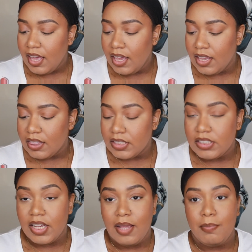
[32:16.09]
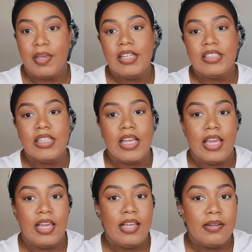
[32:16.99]
in the shade Peachy
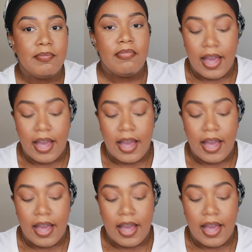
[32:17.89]
Keen.